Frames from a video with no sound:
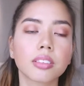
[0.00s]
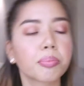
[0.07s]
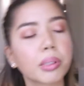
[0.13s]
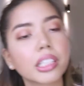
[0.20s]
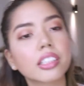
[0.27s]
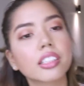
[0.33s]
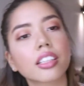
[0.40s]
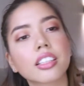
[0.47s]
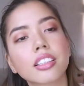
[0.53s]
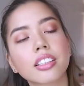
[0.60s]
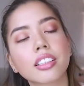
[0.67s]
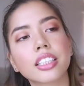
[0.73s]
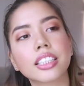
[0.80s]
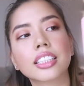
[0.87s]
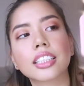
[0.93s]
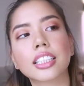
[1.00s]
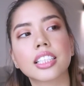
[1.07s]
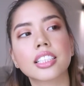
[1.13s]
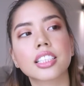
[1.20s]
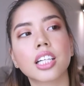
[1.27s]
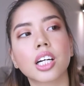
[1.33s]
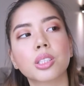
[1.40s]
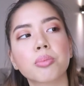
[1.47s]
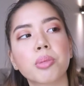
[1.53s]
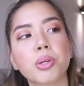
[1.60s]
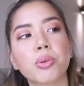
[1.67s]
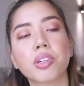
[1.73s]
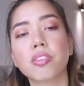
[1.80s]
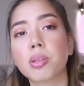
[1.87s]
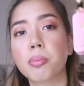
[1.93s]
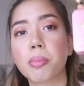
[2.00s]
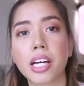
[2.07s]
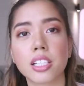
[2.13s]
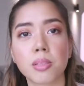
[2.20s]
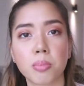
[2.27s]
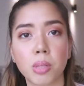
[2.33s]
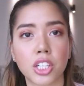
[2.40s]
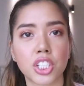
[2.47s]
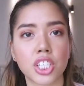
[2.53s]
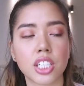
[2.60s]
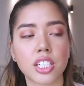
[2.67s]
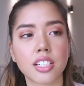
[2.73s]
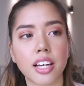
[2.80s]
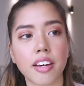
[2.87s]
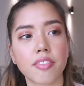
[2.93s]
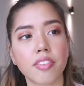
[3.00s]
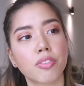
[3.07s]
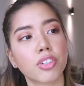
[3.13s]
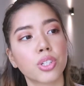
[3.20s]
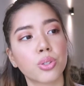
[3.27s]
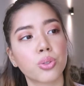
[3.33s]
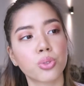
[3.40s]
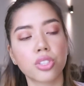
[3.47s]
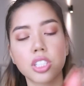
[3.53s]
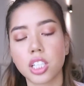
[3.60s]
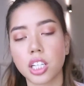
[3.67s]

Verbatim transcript: but this has got to be one of the best blushes I have ever used